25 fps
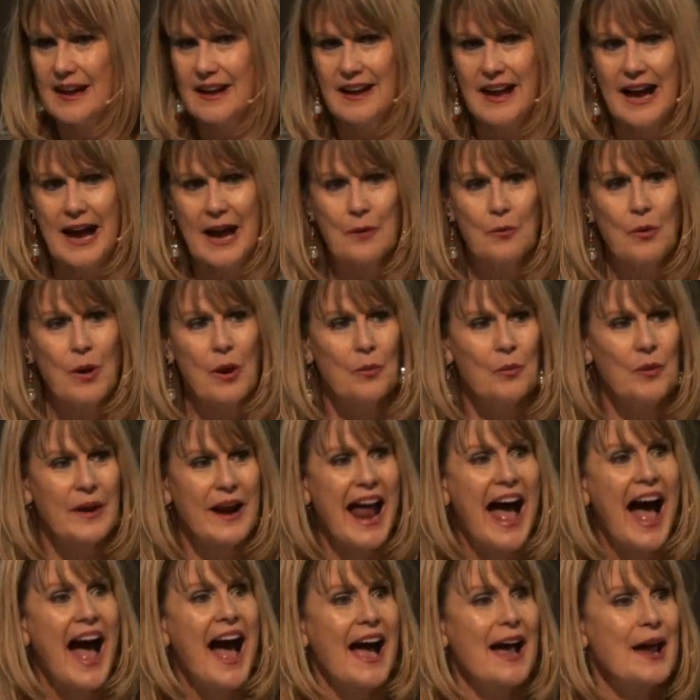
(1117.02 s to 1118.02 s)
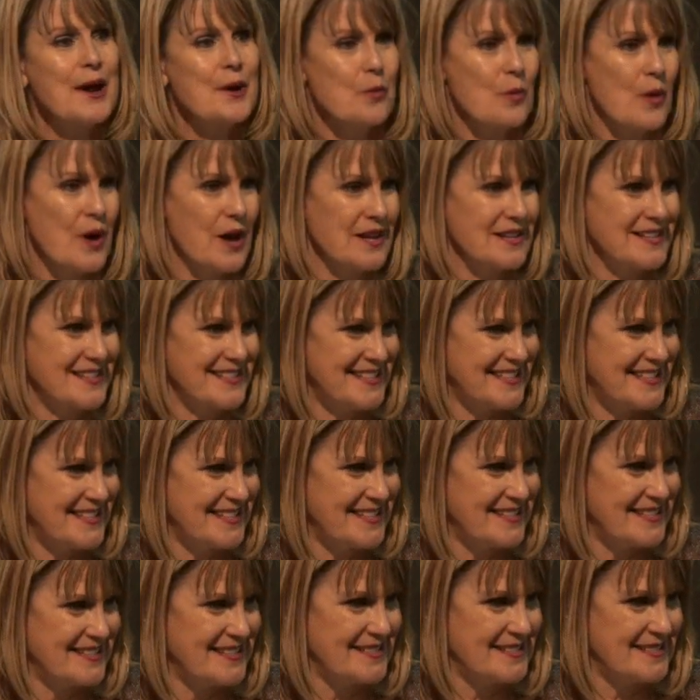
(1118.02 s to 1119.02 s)
I want what I want.
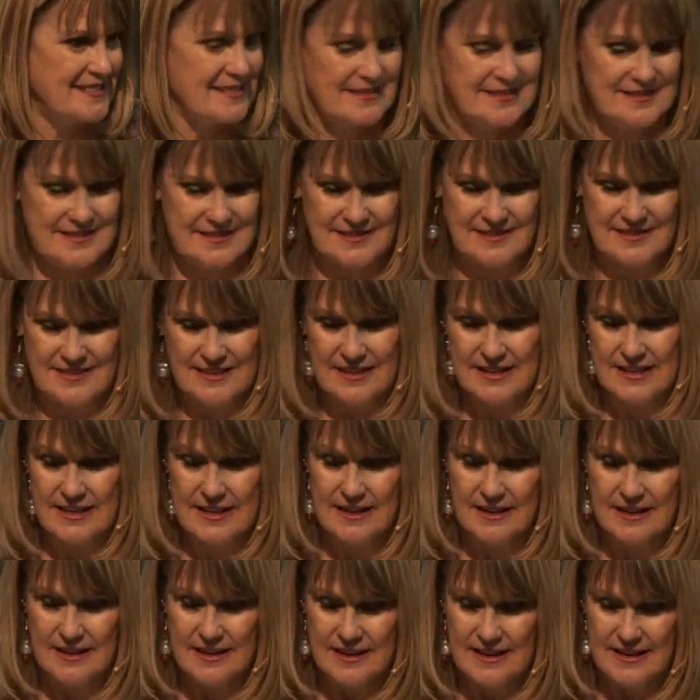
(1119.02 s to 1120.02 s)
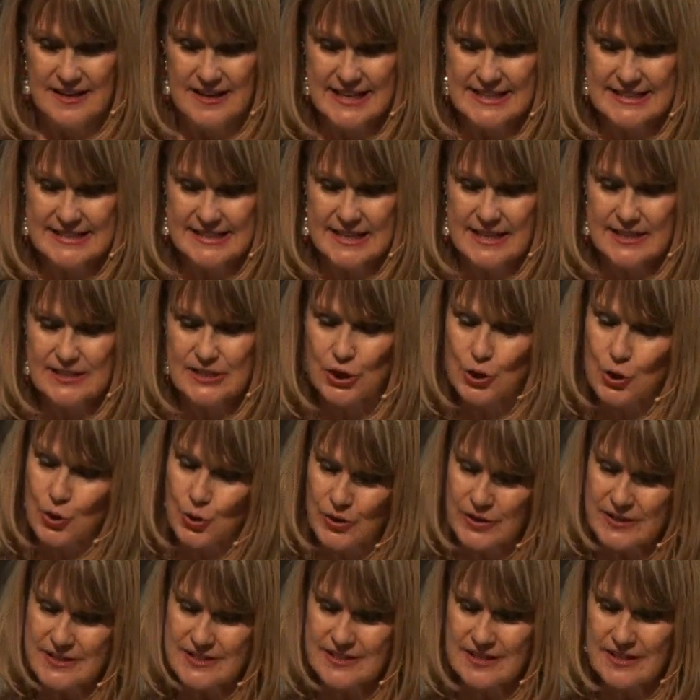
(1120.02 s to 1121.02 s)
It says,
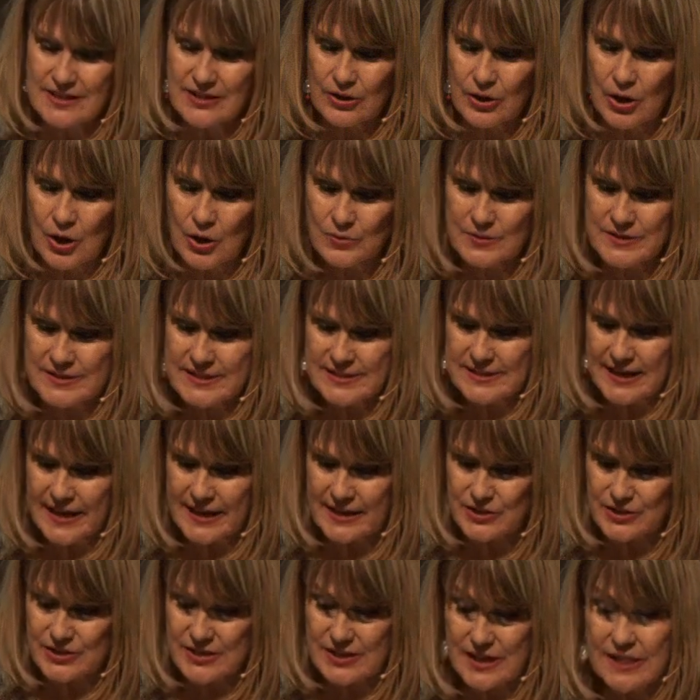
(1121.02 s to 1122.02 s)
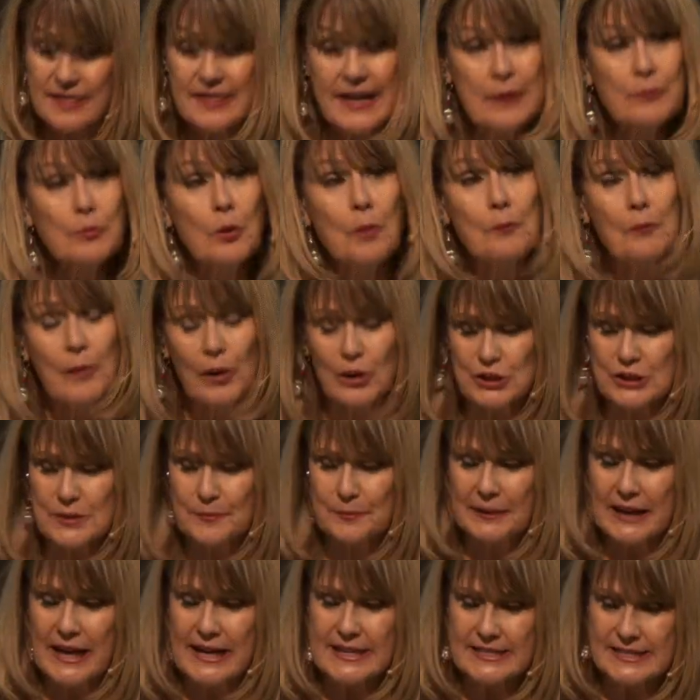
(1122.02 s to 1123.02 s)
according to their own desires, they will
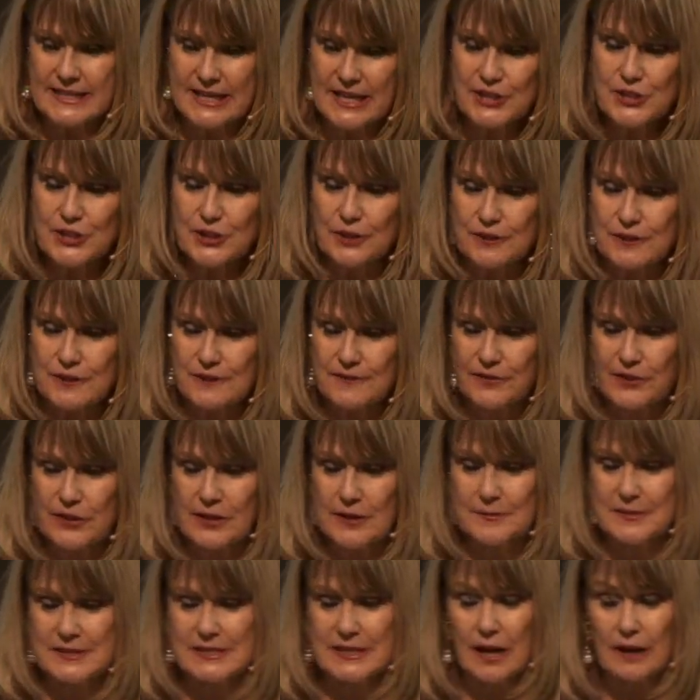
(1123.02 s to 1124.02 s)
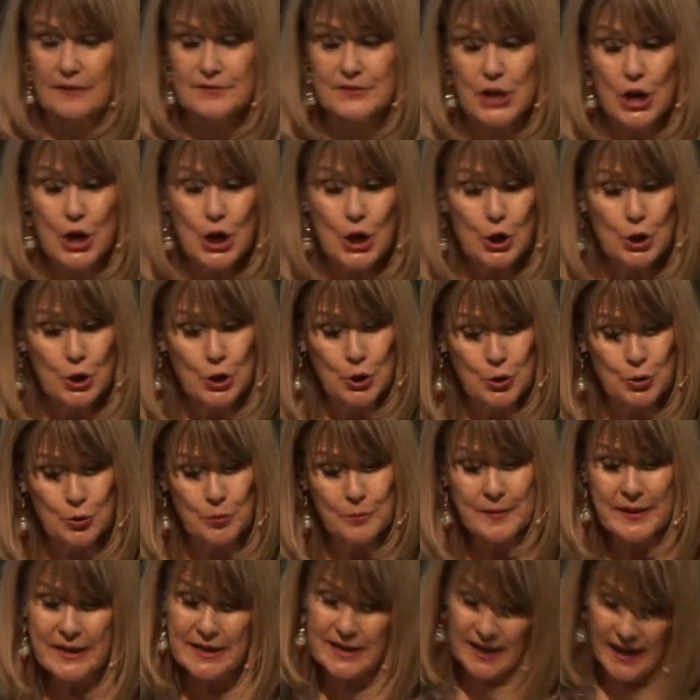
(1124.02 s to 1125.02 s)
multiply teachers for themselves who,
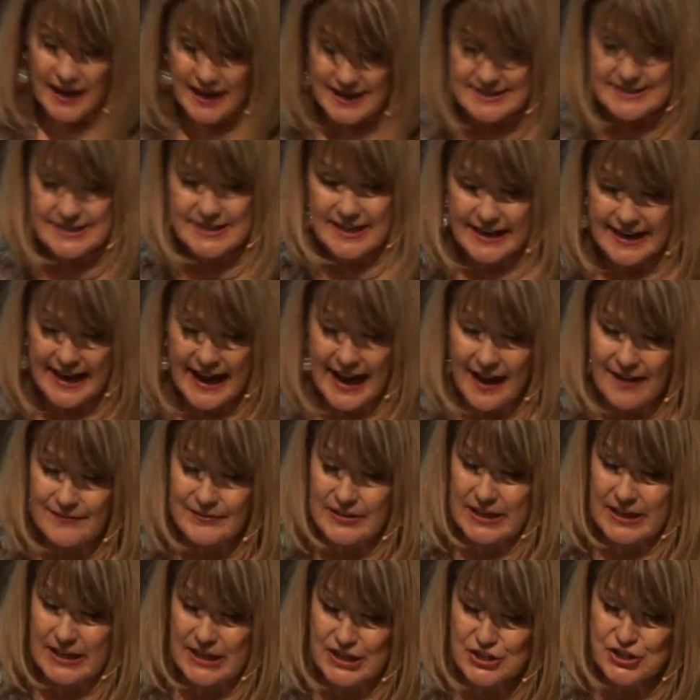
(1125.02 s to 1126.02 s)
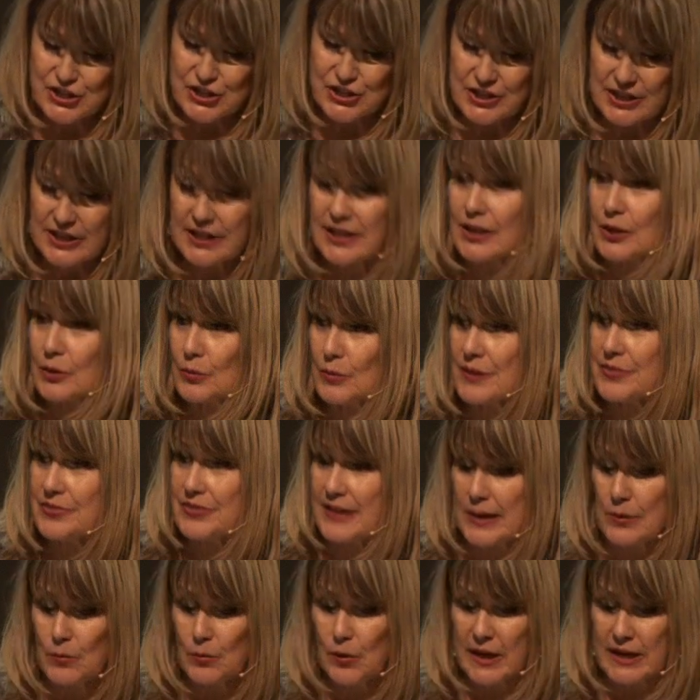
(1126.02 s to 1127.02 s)
because they have an itch to hear what
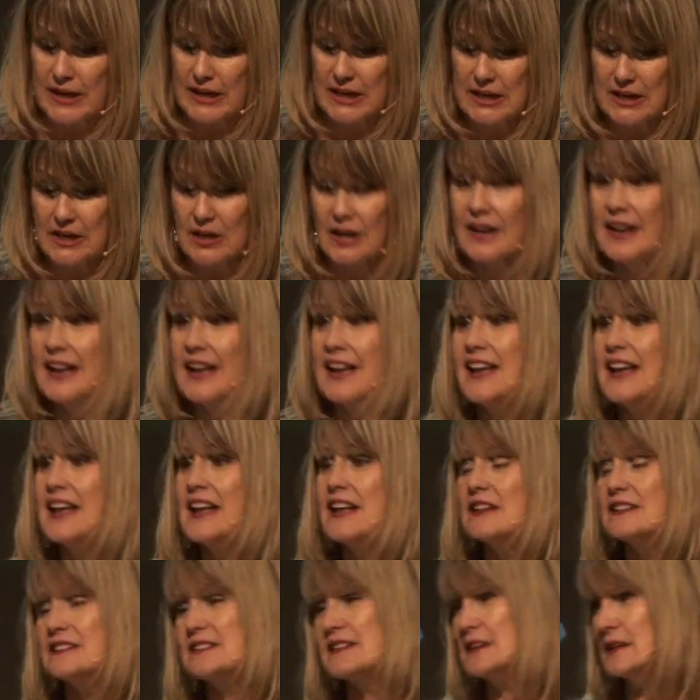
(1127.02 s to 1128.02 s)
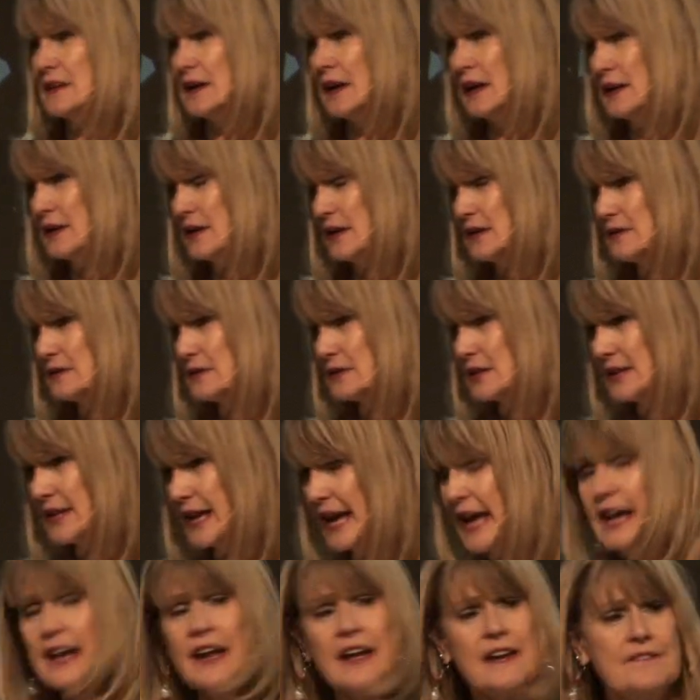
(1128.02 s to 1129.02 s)
they want to hear. Uh, the
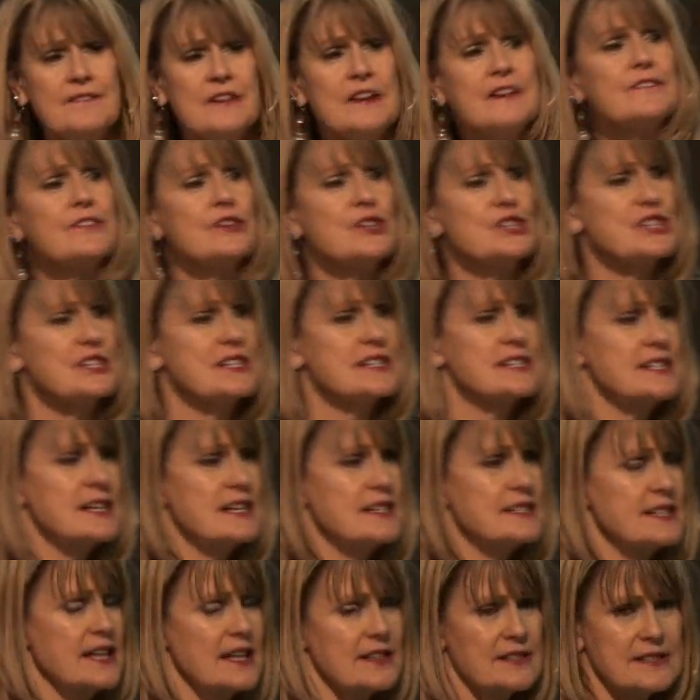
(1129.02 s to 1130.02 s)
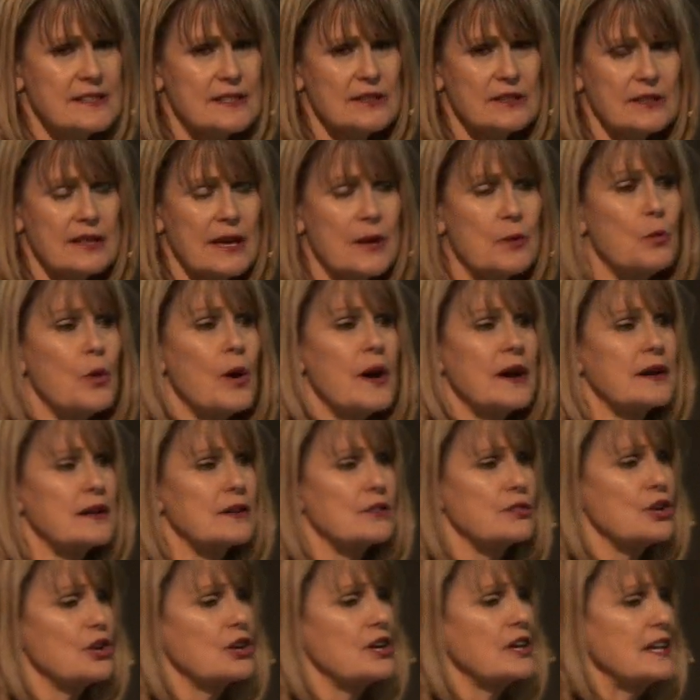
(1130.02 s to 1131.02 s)
NIV version says that they want to,
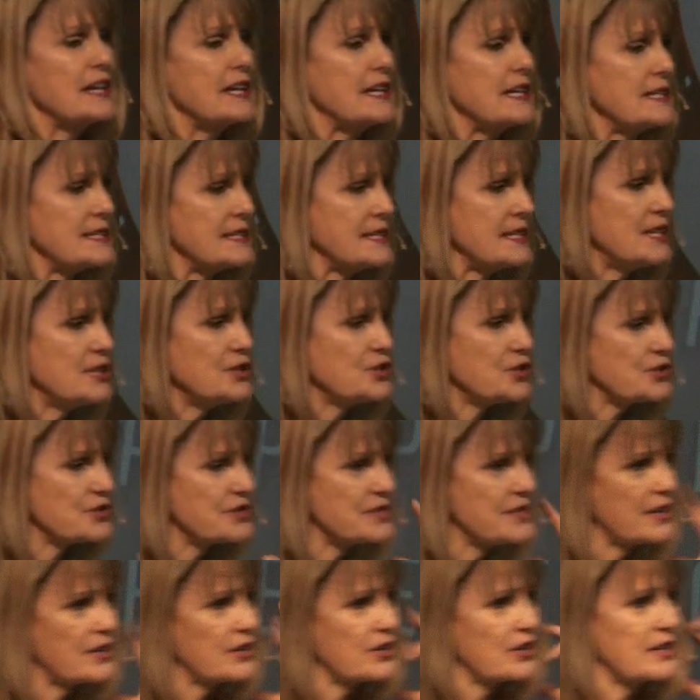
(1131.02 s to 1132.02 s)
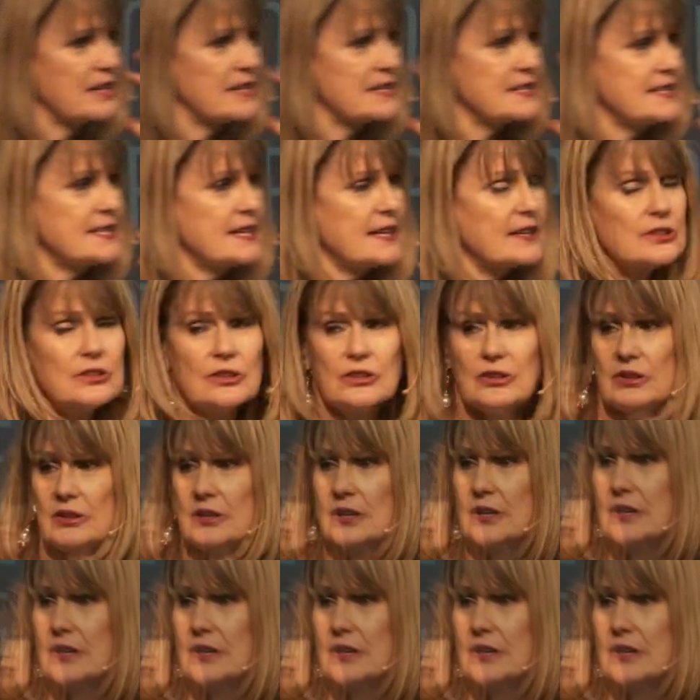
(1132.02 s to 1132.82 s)
they're going to get teachers that are going to tickle